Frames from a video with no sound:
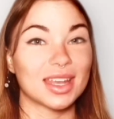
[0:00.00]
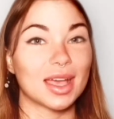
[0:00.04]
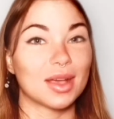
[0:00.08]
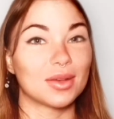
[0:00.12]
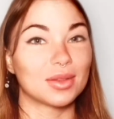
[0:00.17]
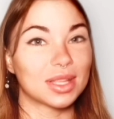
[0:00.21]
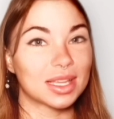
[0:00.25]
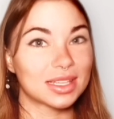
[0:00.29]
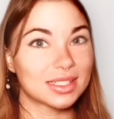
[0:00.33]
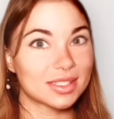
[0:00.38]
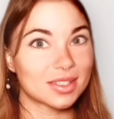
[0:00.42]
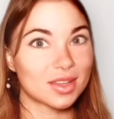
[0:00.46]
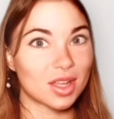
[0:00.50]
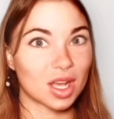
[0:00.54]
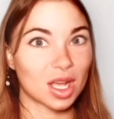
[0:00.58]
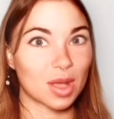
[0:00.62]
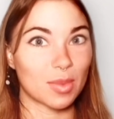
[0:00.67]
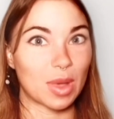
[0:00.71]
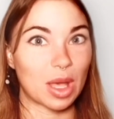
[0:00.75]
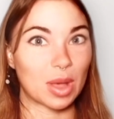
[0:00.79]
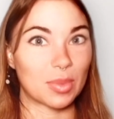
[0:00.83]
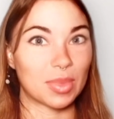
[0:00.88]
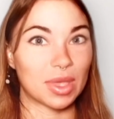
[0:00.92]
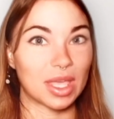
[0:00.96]
Now let's talk
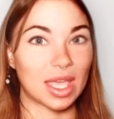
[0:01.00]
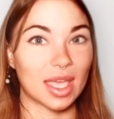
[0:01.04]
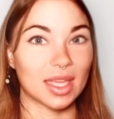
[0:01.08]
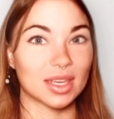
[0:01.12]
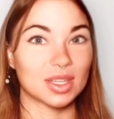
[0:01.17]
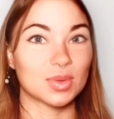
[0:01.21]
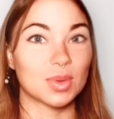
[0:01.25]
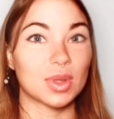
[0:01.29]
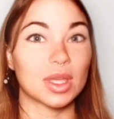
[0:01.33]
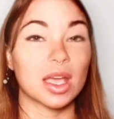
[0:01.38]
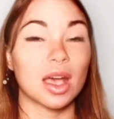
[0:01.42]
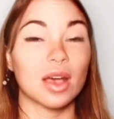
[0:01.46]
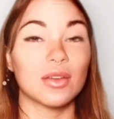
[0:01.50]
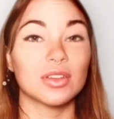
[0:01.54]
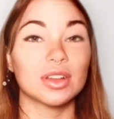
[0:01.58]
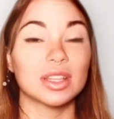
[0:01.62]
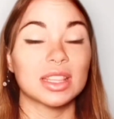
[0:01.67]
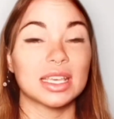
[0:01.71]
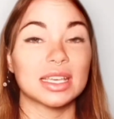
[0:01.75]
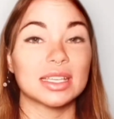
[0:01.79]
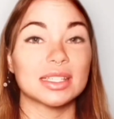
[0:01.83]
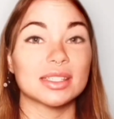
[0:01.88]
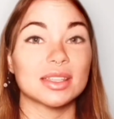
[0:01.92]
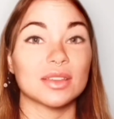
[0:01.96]
about pH. We
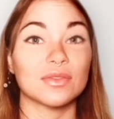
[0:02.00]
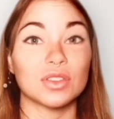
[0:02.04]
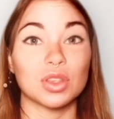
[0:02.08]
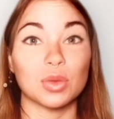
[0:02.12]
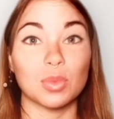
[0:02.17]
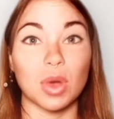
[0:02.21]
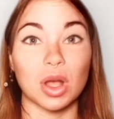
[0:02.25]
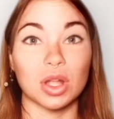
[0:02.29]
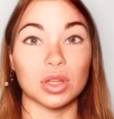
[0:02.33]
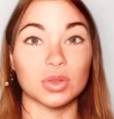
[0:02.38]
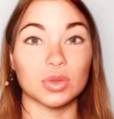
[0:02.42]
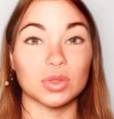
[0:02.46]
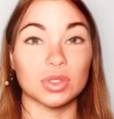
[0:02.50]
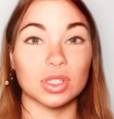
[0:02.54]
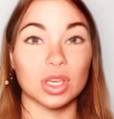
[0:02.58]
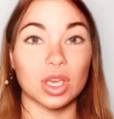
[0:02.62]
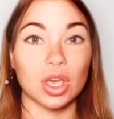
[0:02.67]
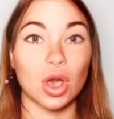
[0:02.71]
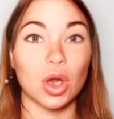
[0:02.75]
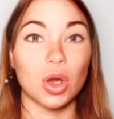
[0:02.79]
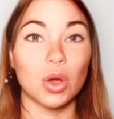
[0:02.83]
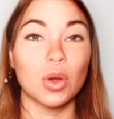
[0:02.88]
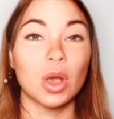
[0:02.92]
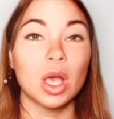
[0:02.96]
covered this a few modules
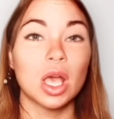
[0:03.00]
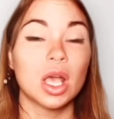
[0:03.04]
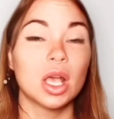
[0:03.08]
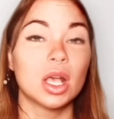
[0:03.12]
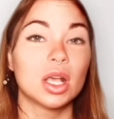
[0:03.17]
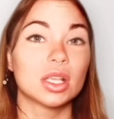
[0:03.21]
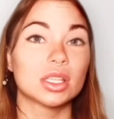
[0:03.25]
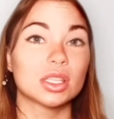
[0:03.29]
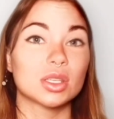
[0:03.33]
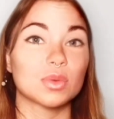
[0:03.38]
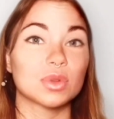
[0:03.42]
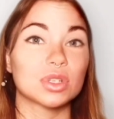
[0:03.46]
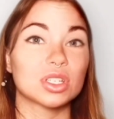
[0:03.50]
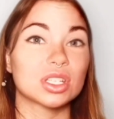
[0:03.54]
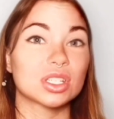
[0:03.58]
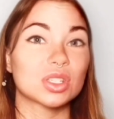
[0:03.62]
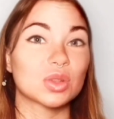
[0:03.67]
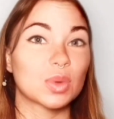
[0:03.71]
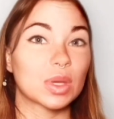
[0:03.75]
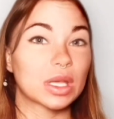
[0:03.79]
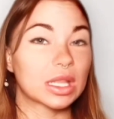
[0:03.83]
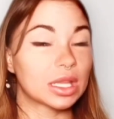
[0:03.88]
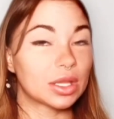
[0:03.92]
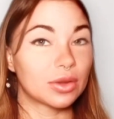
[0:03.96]
ago, so we'll
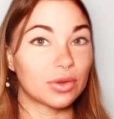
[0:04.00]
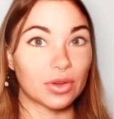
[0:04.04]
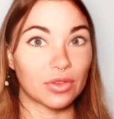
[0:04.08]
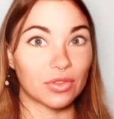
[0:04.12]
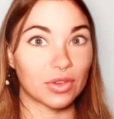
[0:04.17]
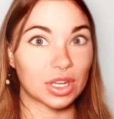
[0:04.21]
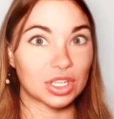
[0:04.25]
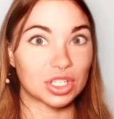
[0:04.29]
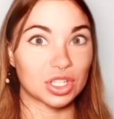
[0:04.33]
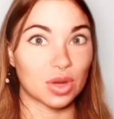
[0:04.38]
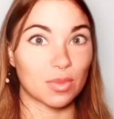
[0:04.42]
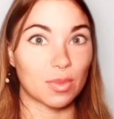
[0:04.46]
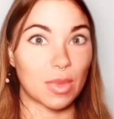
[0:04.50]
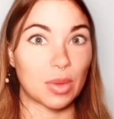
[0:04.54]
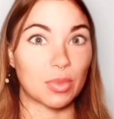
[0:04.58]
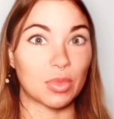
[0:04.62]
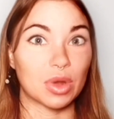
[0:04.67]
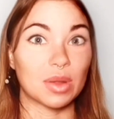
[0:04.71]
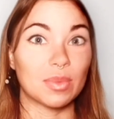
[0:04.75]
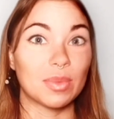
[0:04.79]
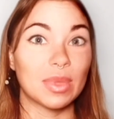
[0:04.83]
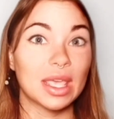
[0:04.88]
just quickly refresh your memory.